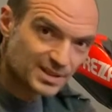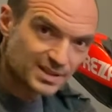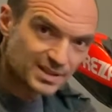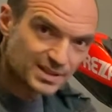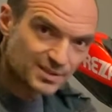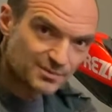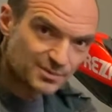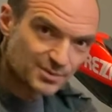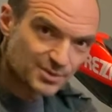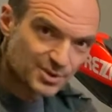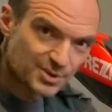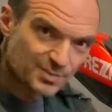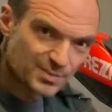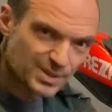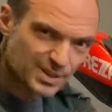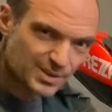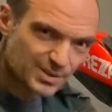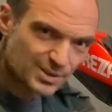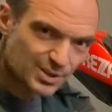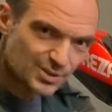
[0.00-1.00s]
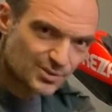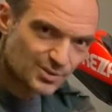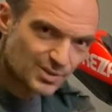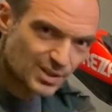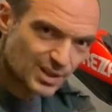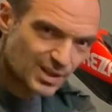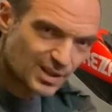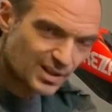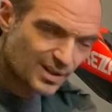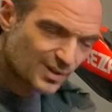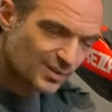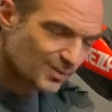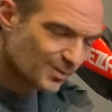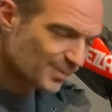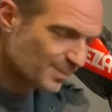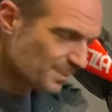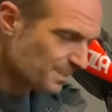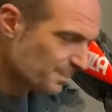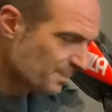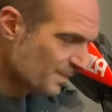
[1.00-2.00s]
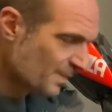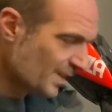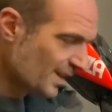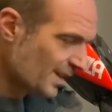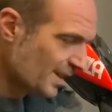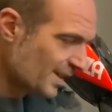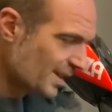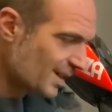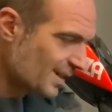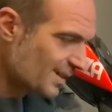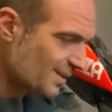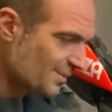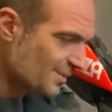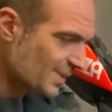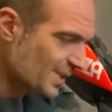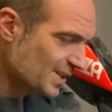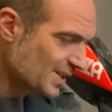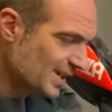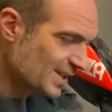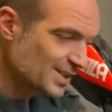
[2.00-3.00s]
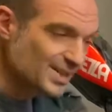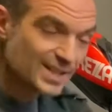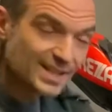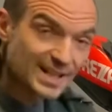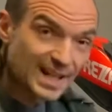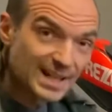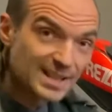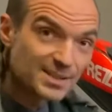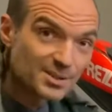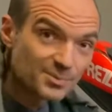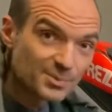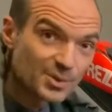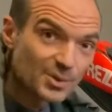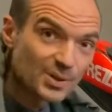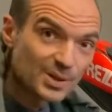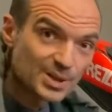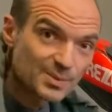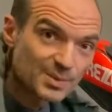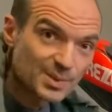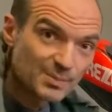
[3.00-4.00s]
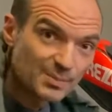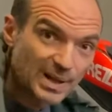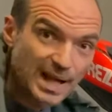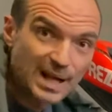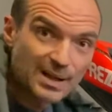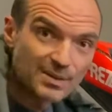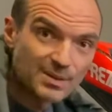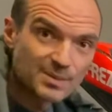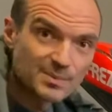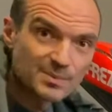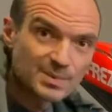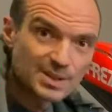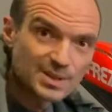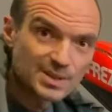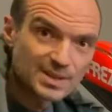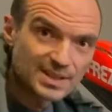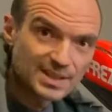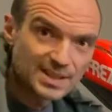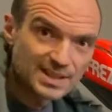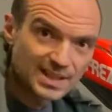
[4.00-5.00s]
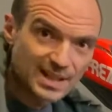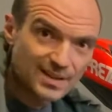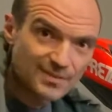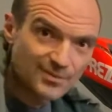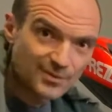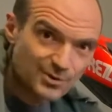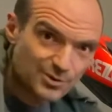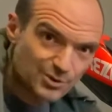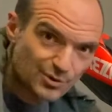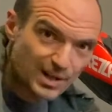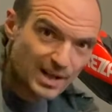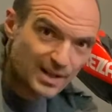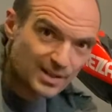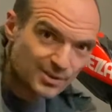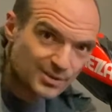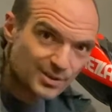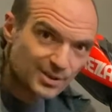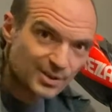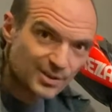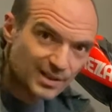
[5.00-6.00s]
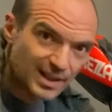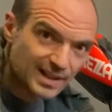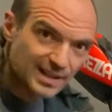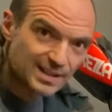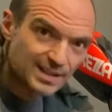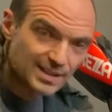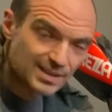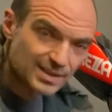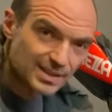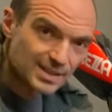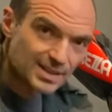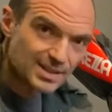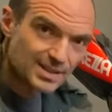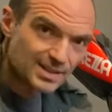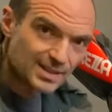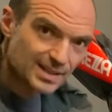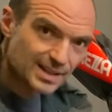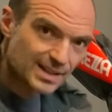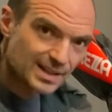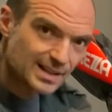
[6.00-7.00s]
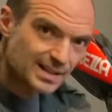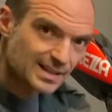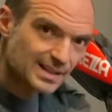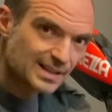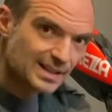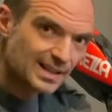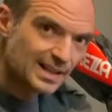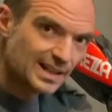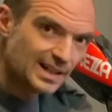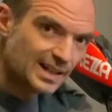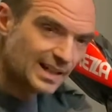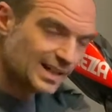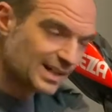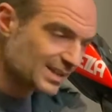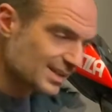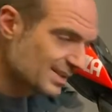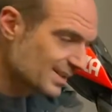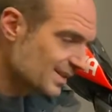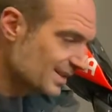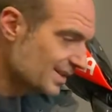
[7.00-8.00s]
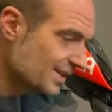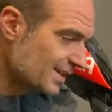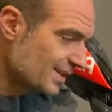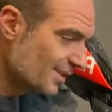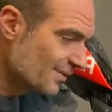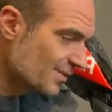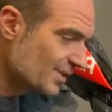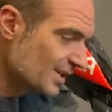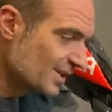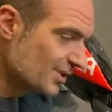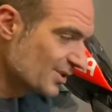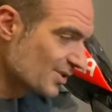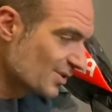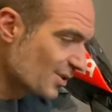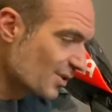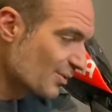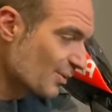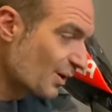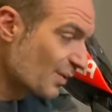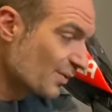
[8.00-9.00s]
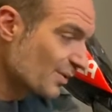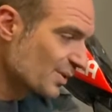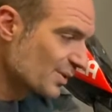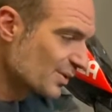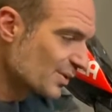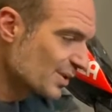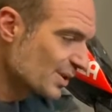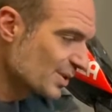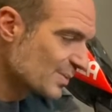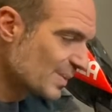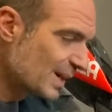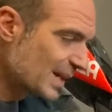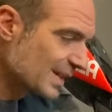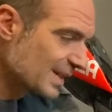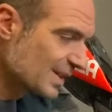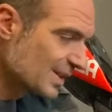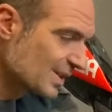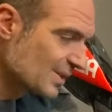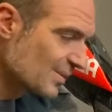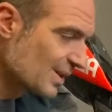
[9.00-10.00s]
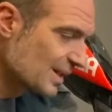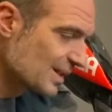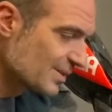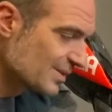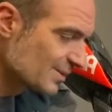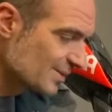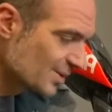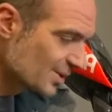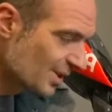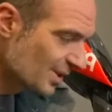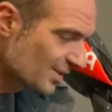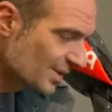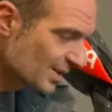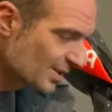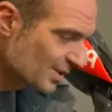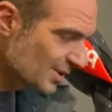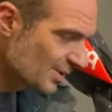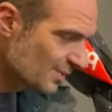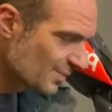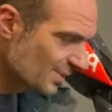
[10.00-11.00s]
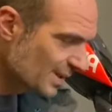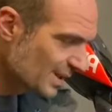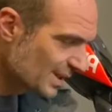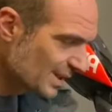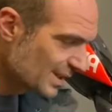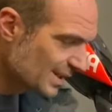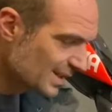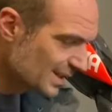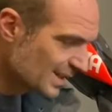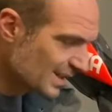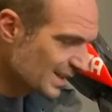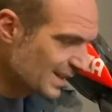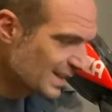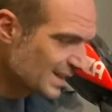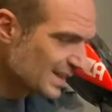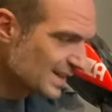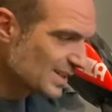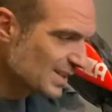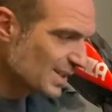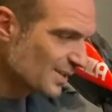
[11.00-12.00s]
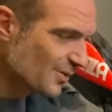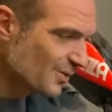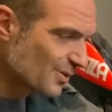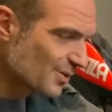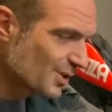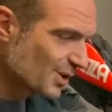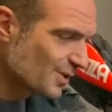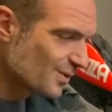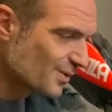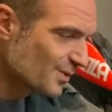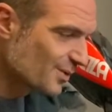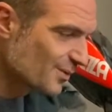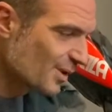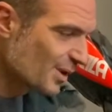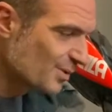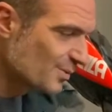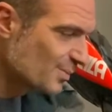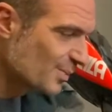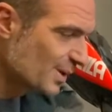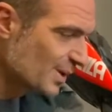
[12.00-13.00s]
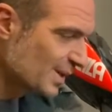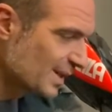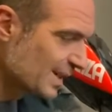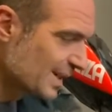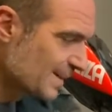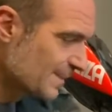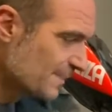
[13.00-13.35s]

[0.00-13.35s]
it runs something like 2.5. This actually gained them quite a bit of power because it didn't have the drag on the crank and things like that. And it obviously doesn't froth the oil as badly as well, and so that's something that is different over your road bike.